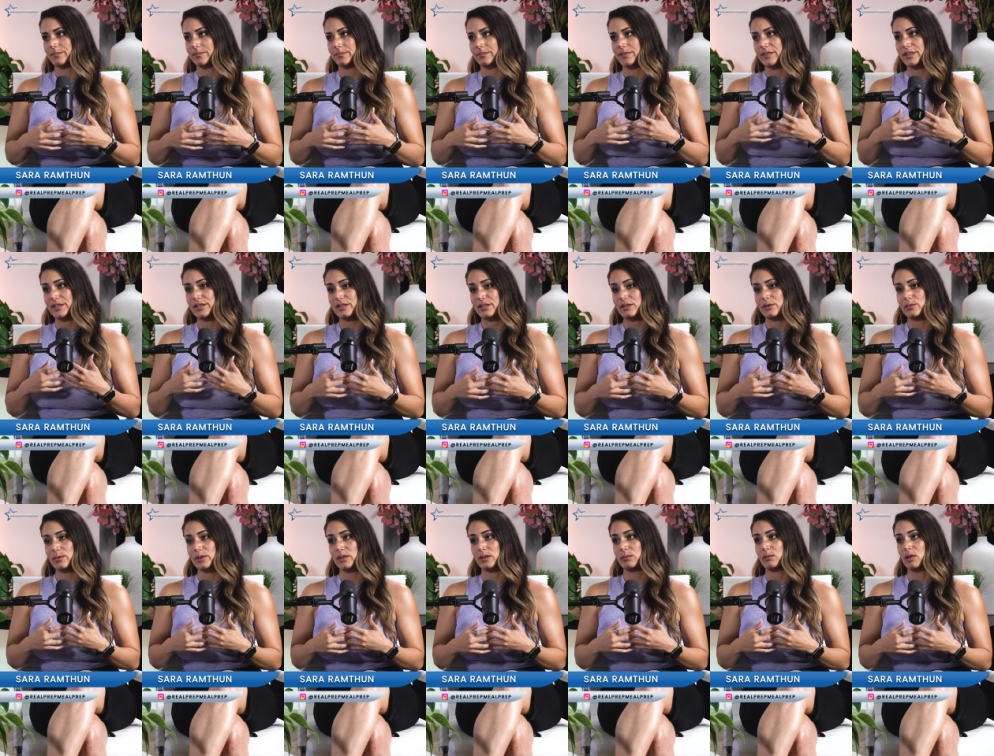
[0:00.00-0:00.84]
This
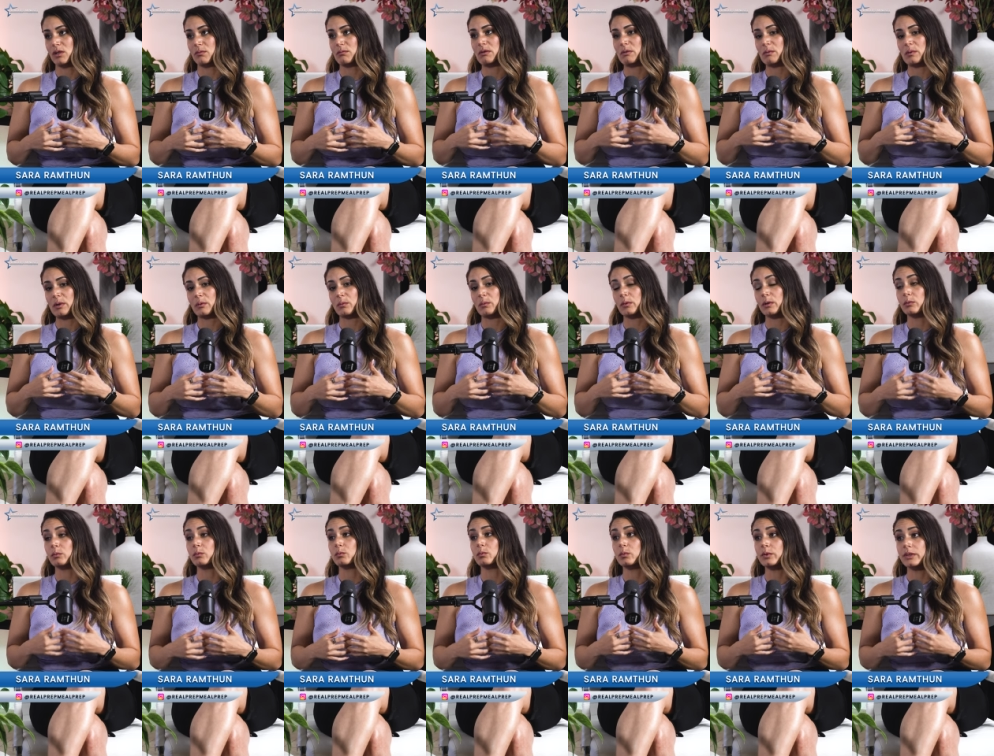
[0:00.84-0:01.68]
is where the moment where
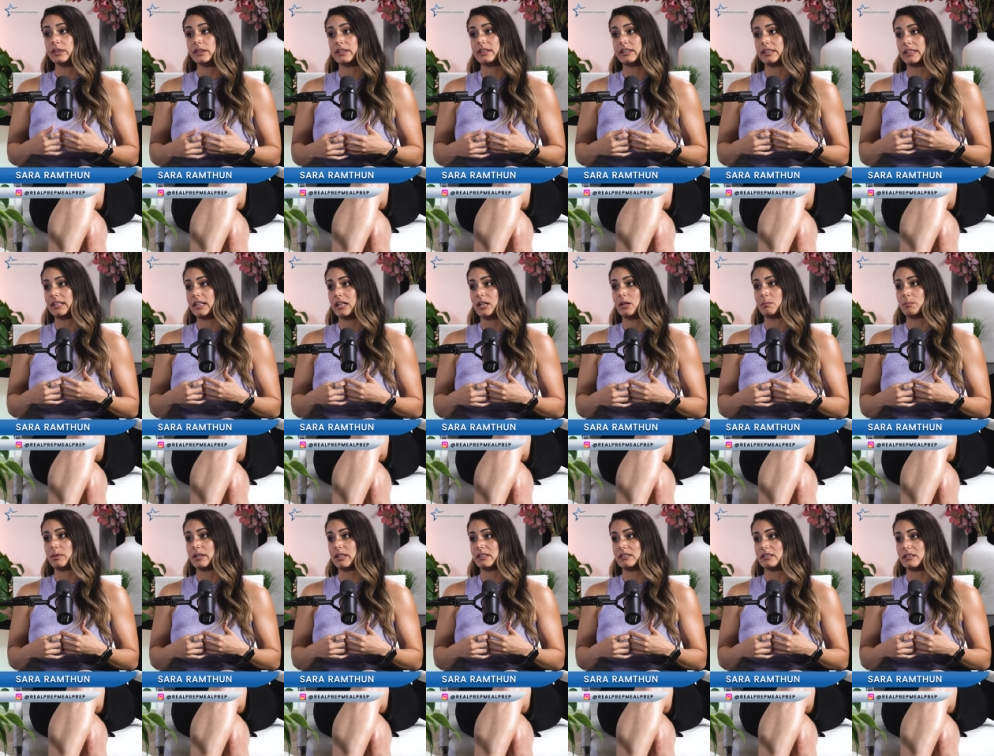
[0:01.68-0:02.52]
we're really
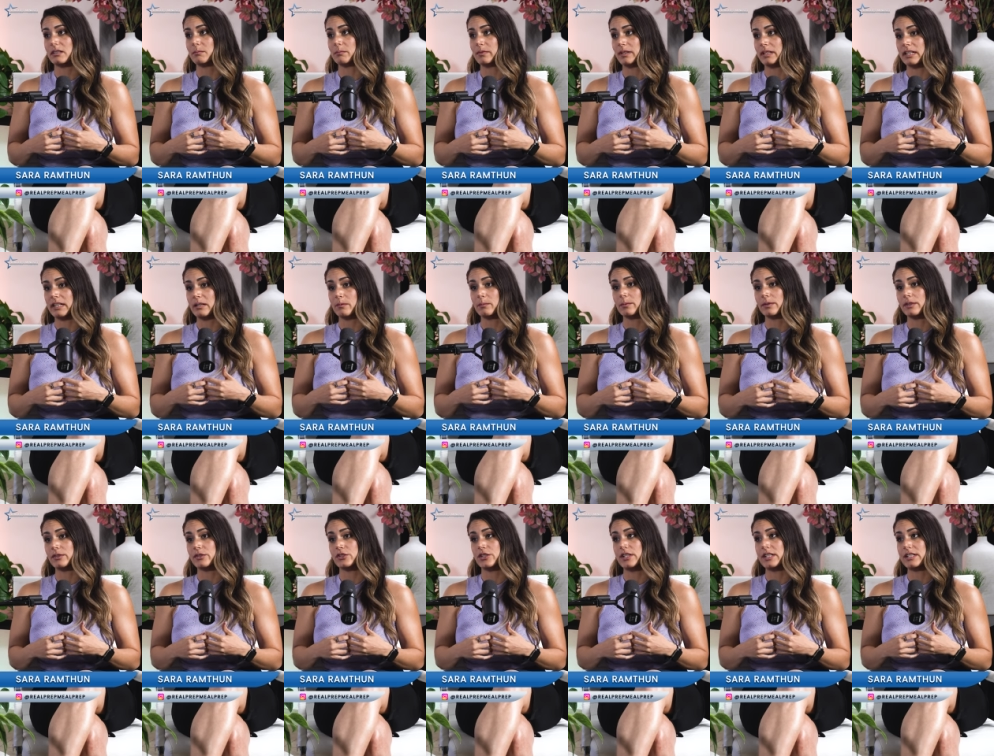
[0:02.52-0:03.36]
helping somebody and
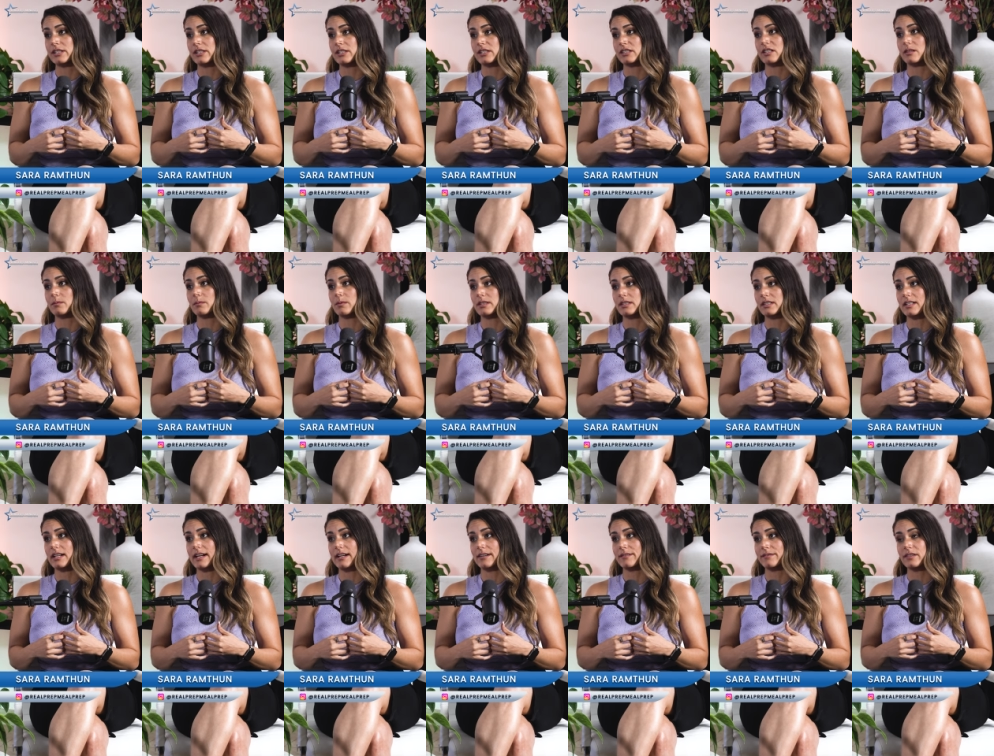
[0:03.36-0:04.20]
we're changing someone's
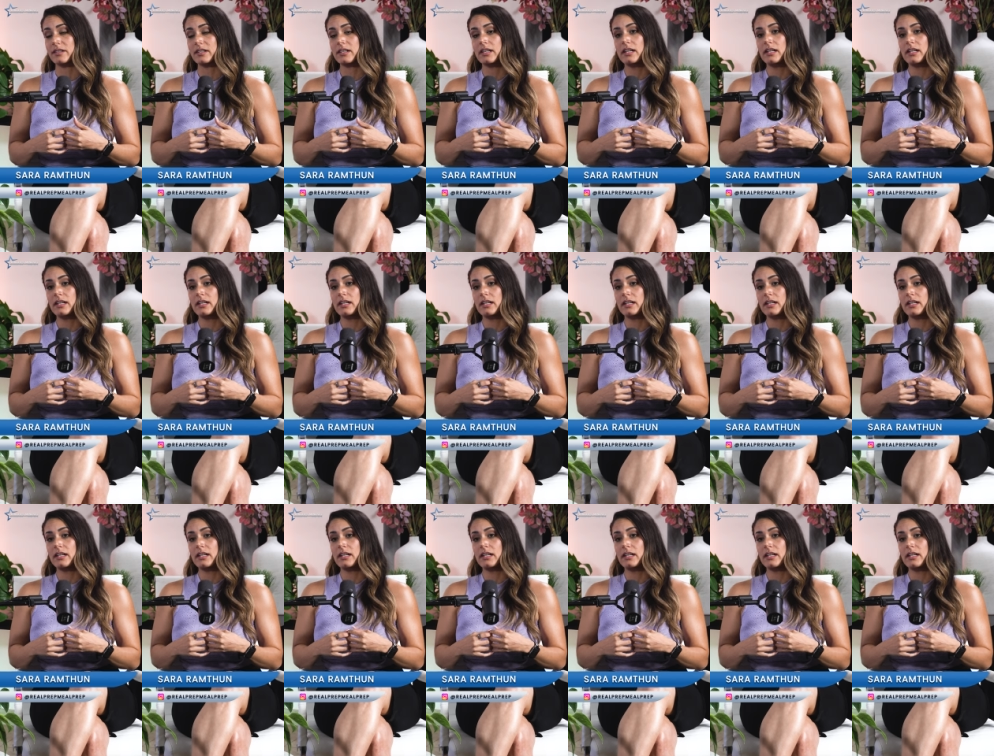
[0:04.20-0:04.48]
life.